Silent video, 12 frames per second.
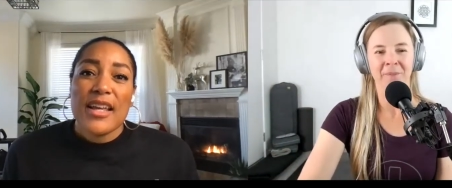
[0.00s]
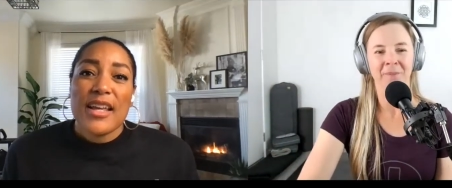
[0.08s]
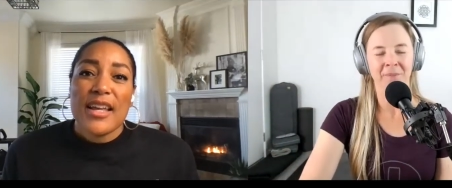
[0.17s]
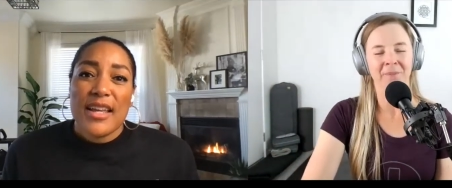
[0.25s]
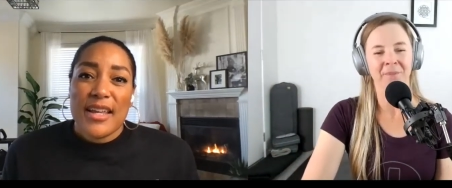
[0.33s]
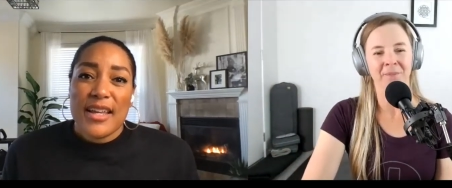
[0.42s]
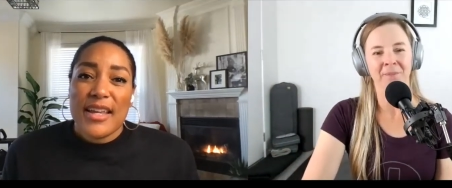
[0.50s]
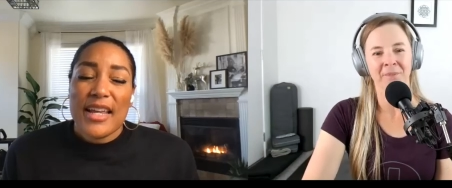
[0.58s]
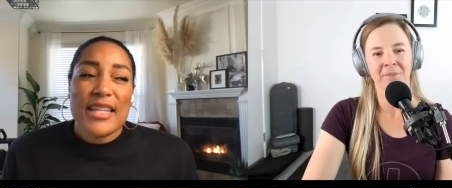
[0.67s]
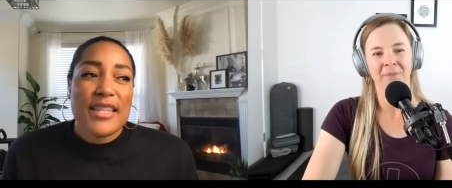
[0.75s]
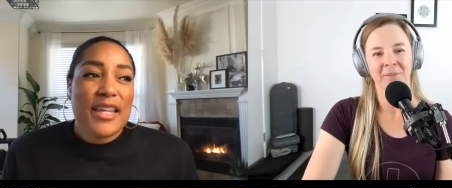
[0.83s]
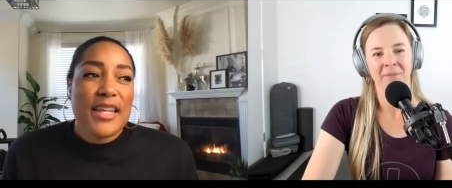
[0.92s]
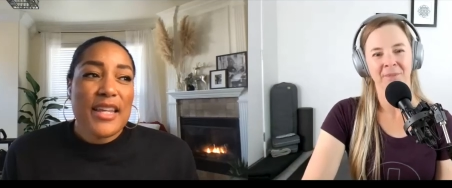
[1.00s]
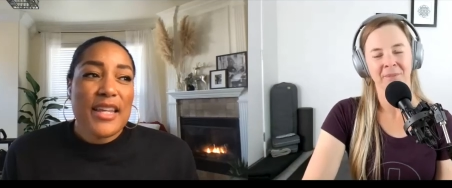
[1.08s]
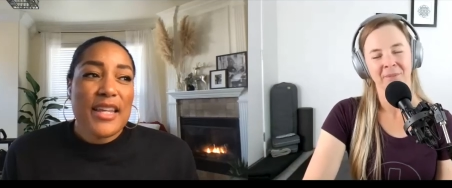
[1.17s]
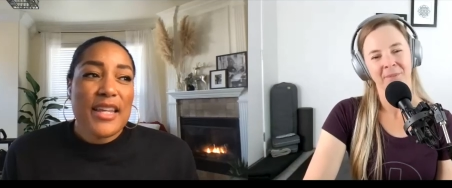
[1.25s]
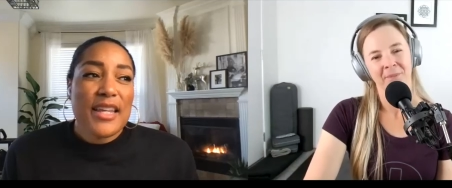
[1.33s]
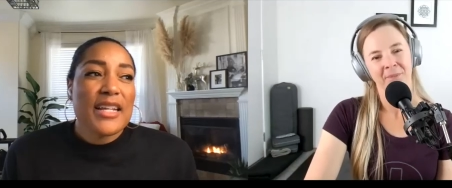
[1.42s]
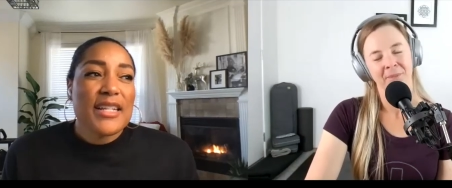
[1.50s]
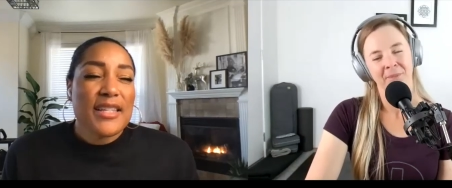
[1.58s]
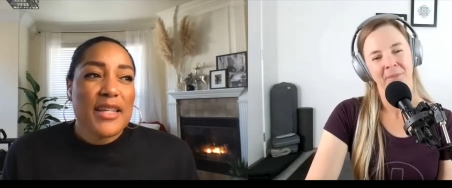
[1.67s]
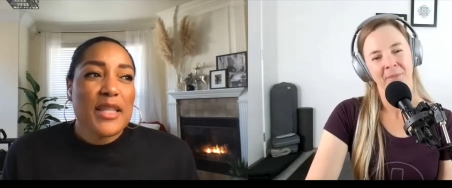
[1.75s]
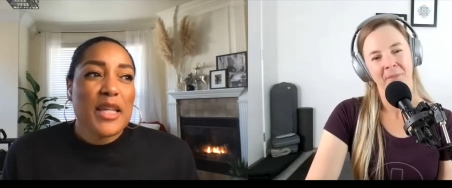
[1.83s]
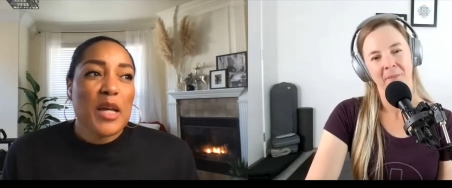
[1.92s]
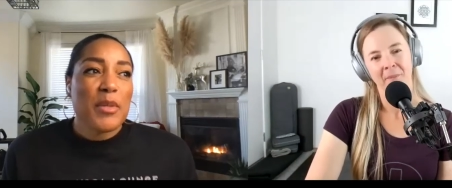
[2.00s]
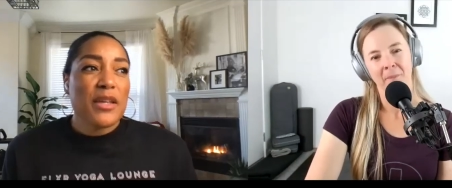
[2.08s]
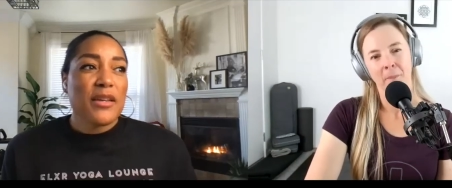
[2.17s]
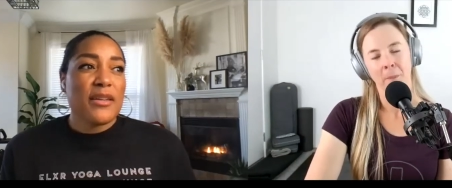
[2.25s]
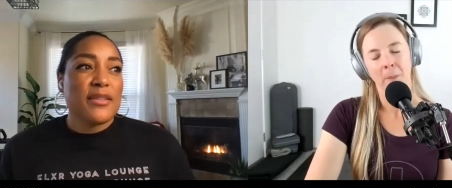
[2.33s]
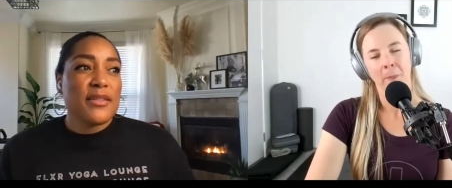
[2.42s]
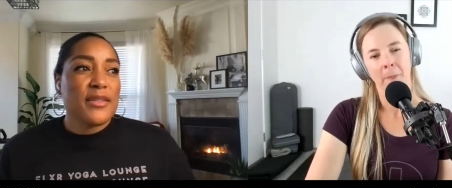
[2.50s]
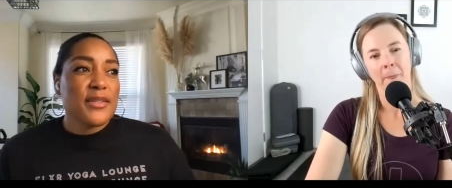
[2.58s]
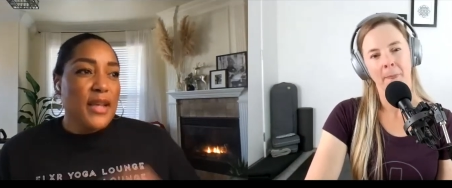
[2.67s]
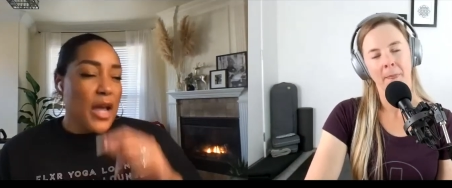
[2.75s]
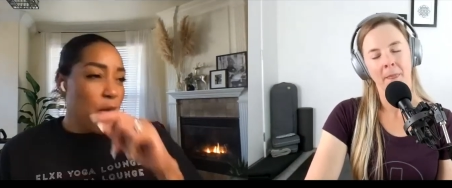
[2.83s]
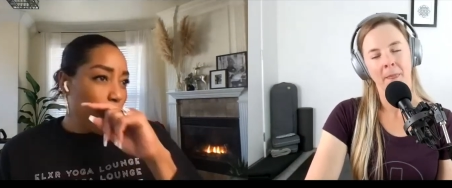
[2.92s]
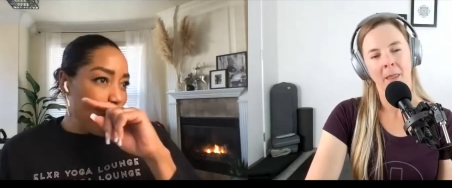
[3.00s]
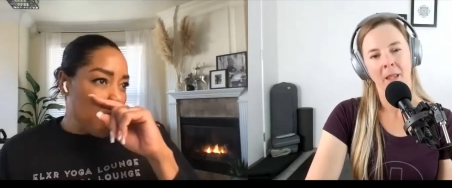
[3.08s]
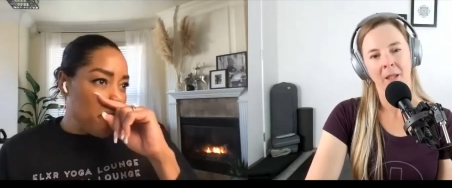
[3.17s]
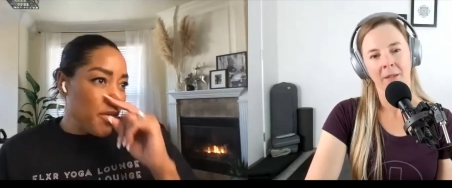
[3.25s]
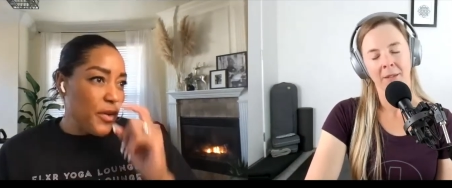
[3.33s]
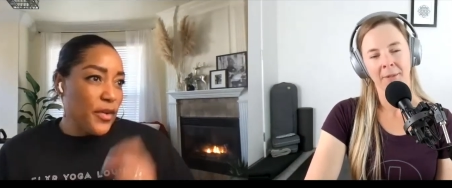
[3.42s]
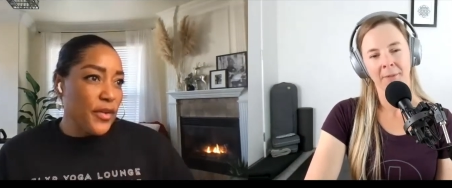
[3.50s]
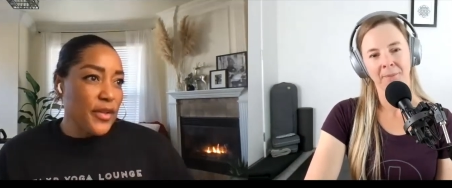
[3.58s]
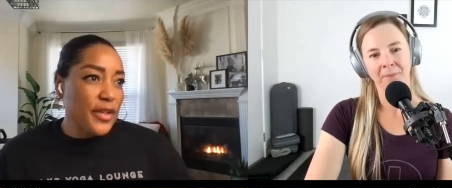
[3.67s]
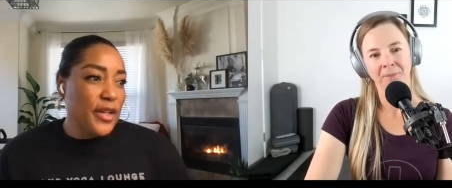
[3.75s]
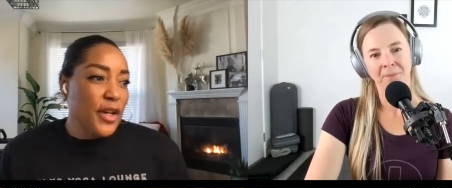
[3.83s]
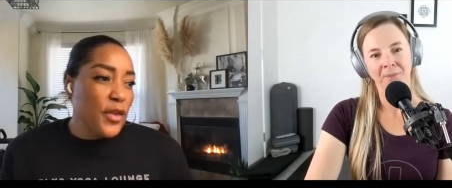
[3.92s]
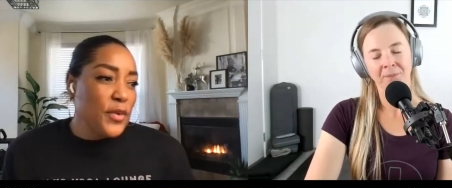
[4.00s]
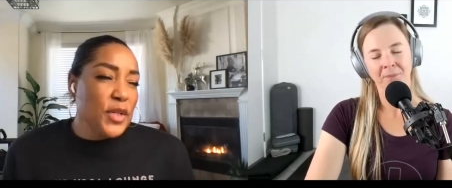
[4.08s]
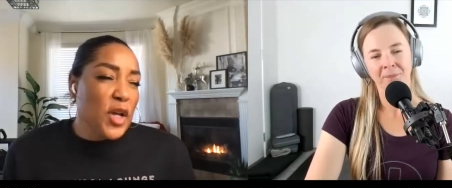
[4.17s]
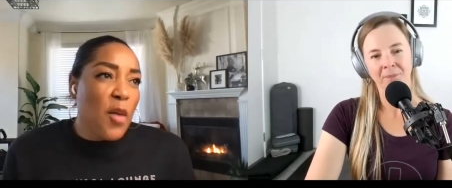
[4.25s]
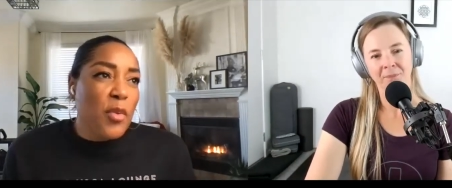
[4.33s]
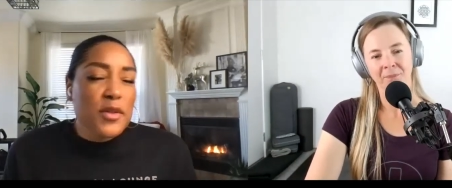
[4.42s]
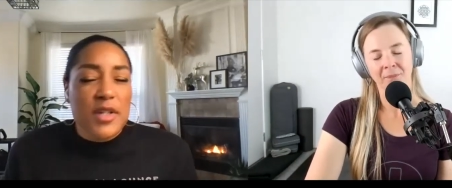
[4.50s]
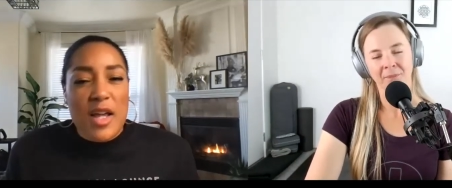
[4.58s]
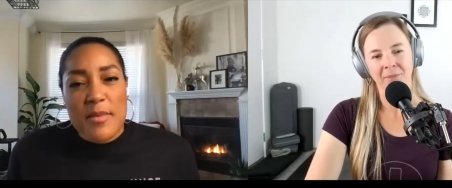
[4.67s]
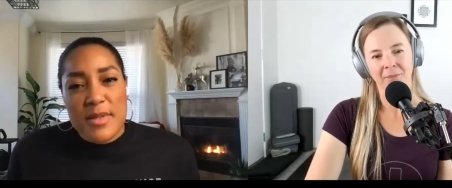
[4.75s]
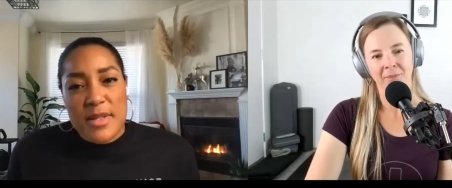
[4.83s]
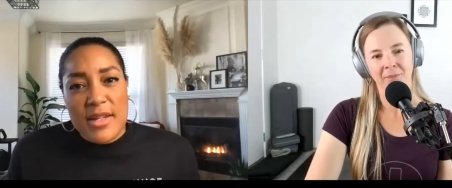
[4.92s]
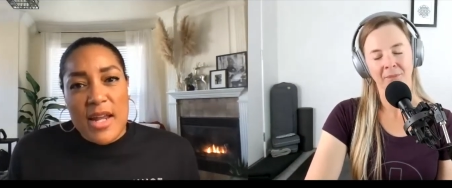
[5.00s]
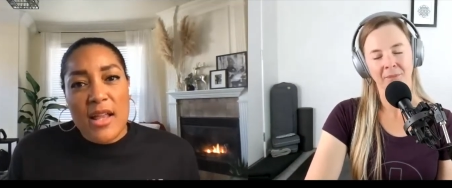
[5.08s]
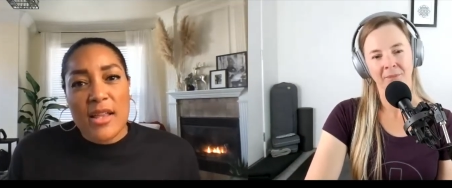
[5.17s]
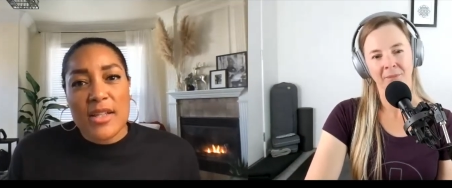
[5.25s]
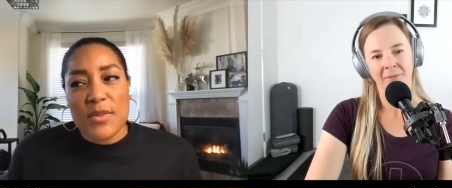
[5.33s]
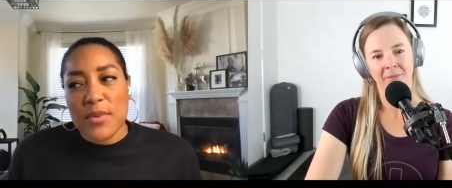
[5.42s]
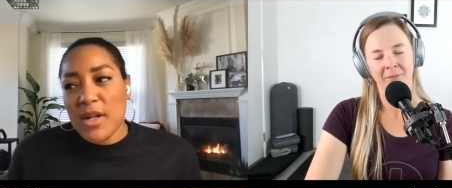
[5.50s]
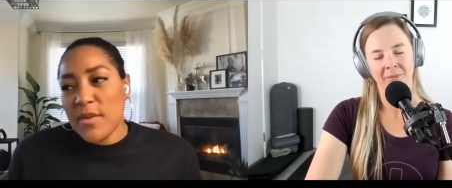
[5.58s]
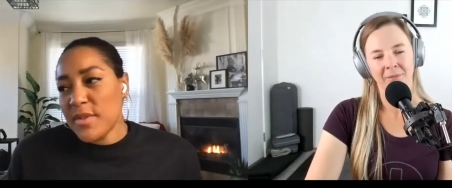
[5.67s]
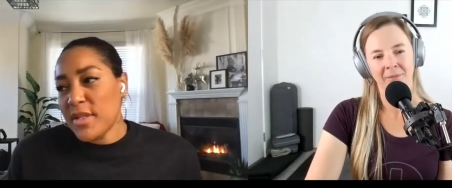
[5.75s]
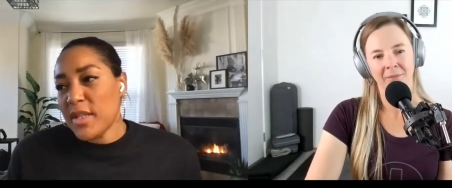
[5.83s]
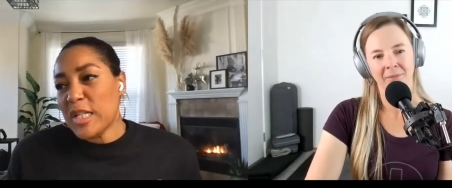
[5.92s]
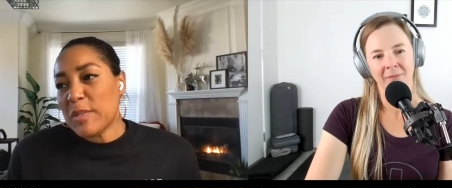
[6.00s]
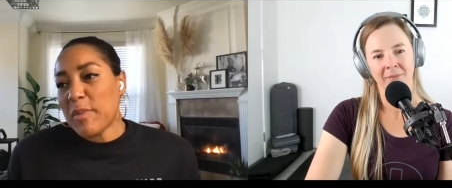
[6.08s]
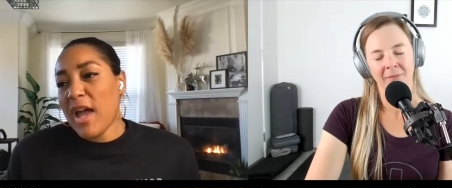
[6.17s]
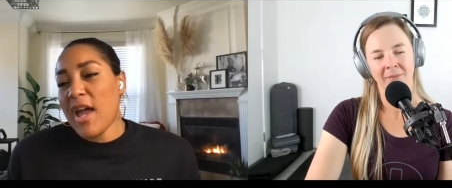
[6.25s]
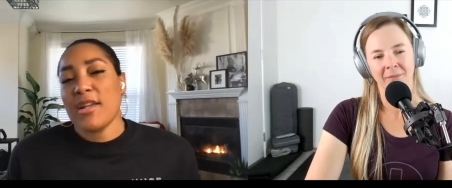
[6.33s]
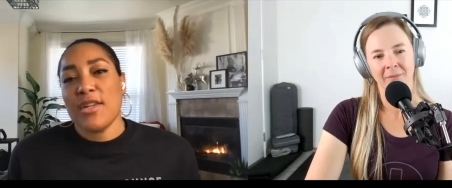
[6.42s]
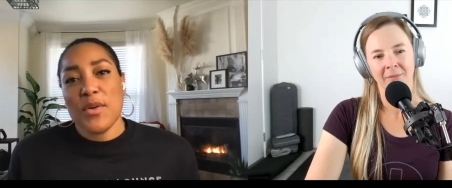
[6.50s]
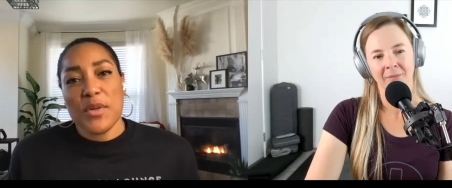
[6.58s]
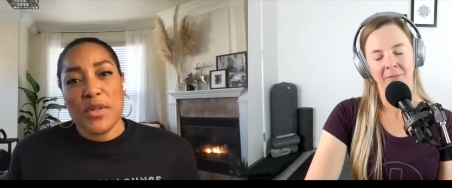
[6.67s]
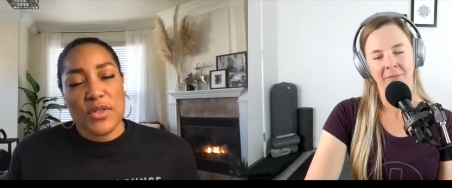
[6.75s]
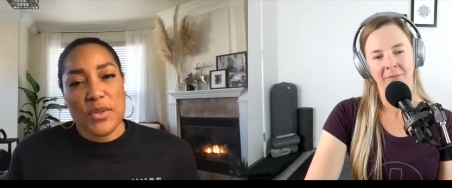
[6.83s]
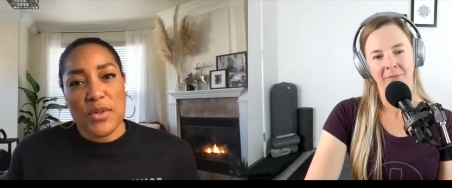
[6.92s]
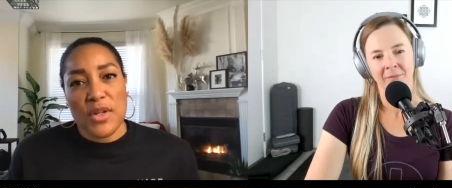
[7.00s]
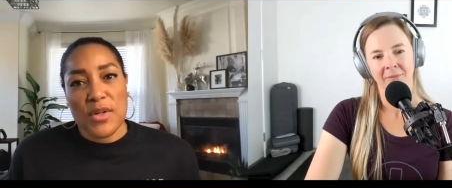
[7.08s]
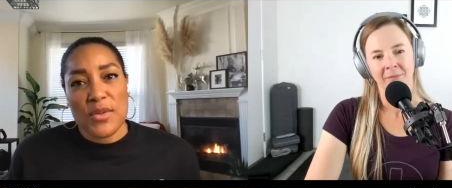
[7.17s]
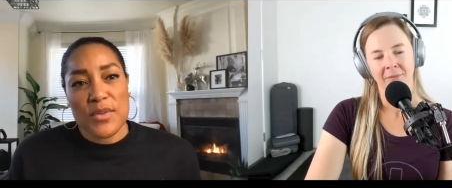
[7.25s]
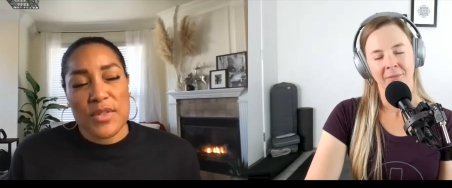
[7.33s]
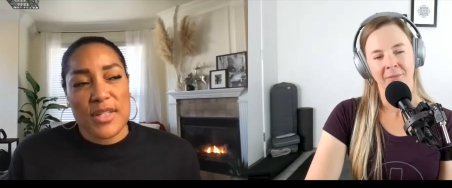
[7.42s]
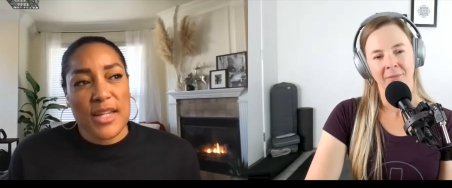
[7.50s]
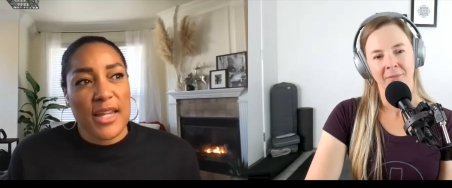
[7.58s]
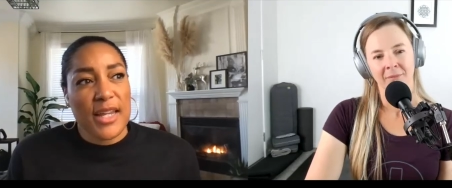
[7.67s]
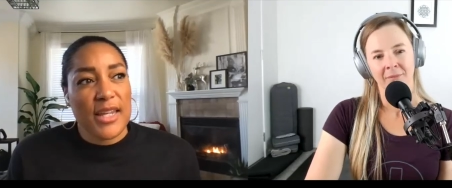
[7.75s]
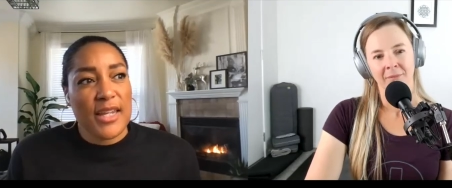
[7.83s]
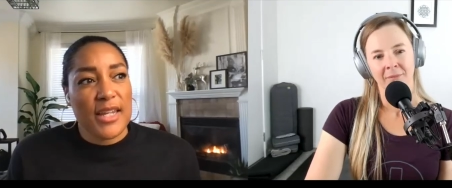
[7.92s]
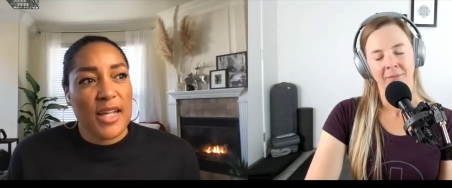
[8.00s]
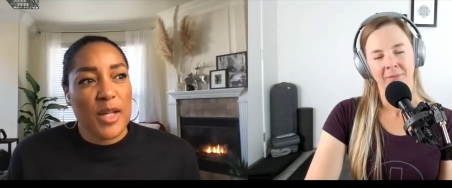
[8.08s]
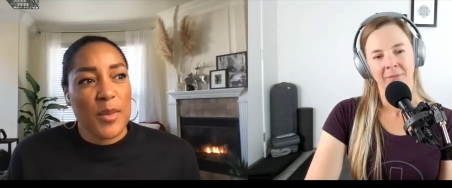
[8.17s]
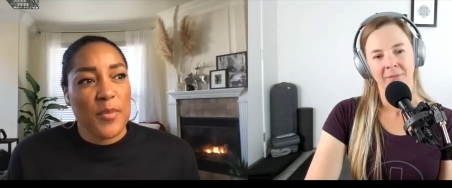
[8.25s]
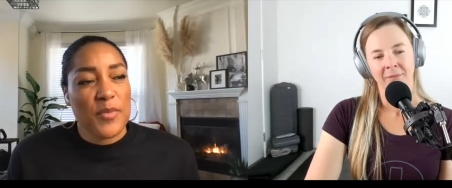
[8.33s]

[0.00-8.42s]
Speaker 1: Mm. And, and and I say that because I remember there was a couple of times in Dallas when I was in these packed yoga studios and um,